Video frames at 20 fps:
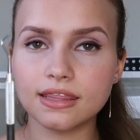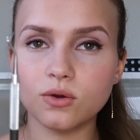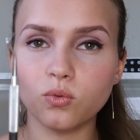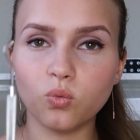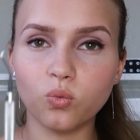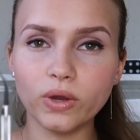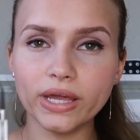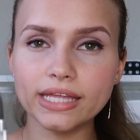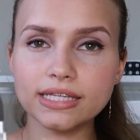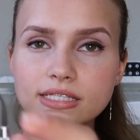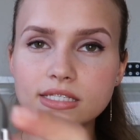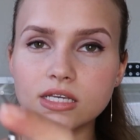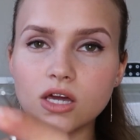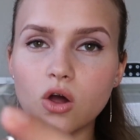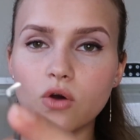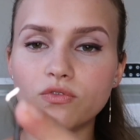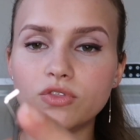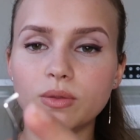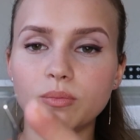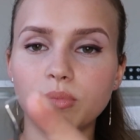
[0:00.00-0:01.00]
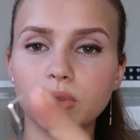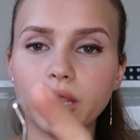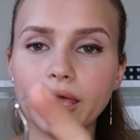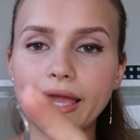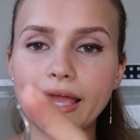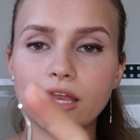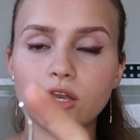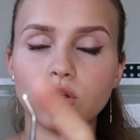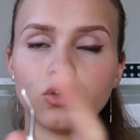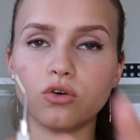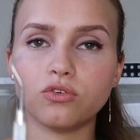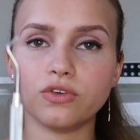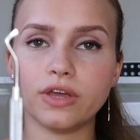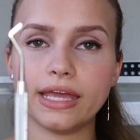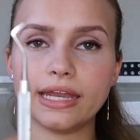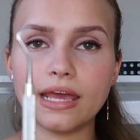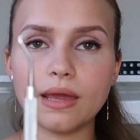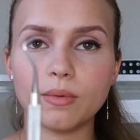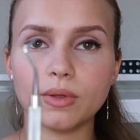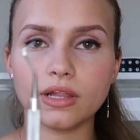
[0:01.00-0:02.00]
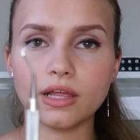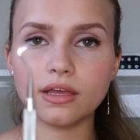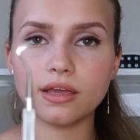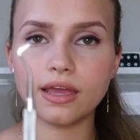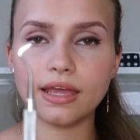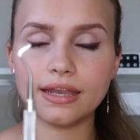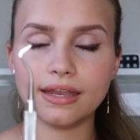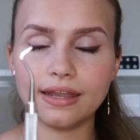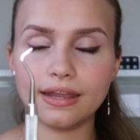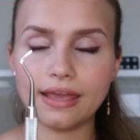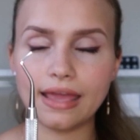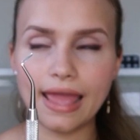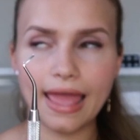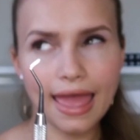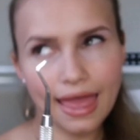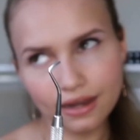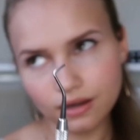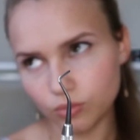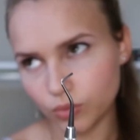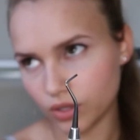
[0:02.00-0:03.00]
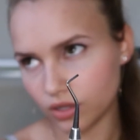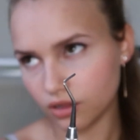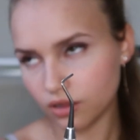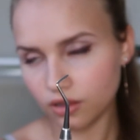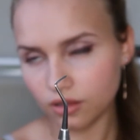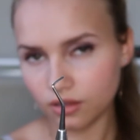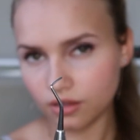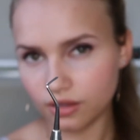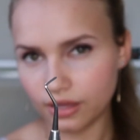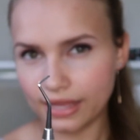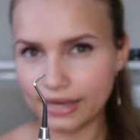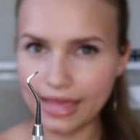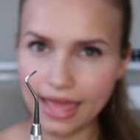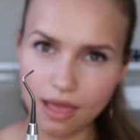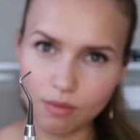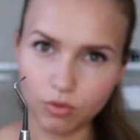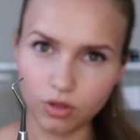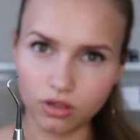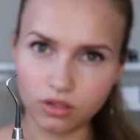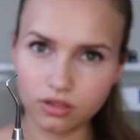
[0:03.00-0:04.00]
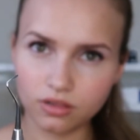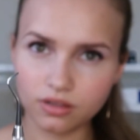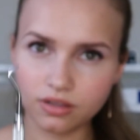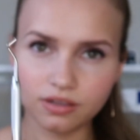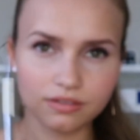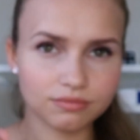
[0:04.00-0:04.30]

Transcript: the width of the blade of enamel, an enamel, enamel